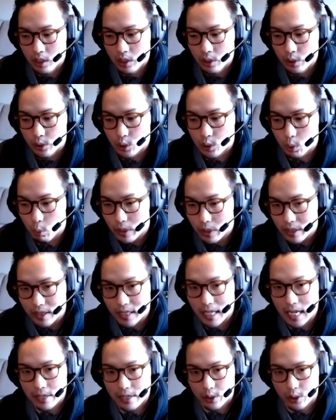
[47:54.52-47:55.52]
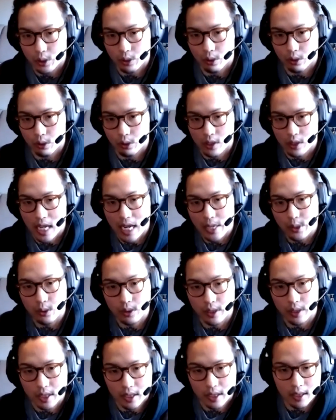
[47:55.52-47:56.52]
So with that, you're
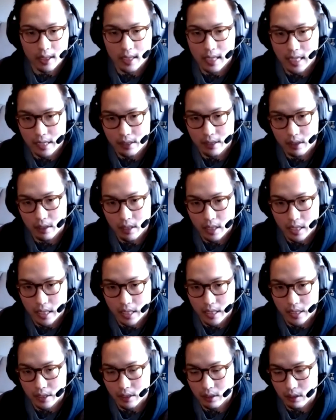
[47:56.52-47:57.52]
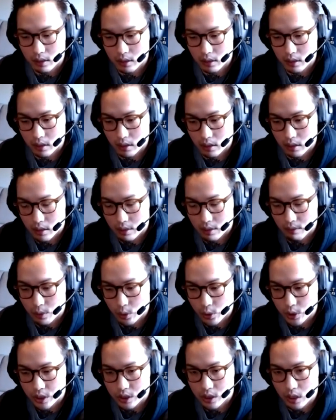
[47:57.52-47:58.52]
naturally going to get a, a,
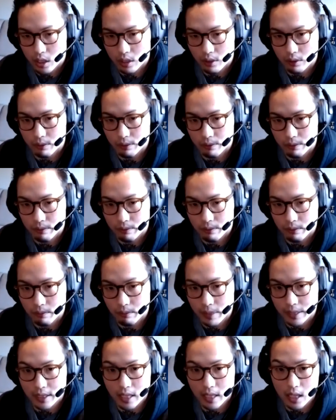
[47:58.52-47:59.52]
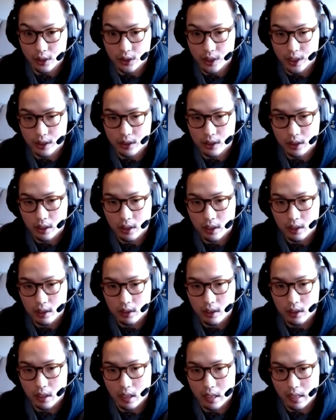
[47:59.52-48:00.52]
convergence of methodologies.
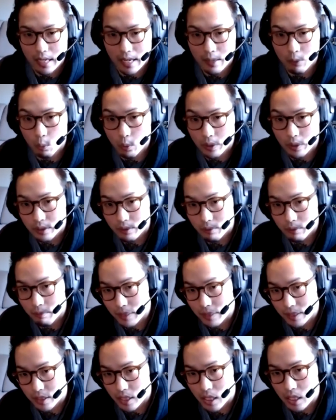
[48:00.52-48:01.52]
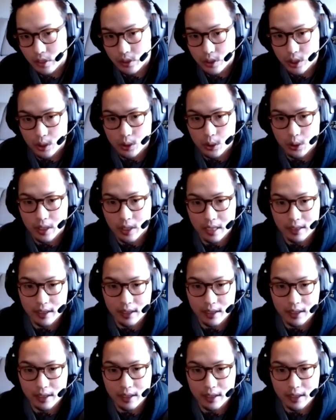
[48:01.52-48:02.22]
Uh, and with methodologies, you get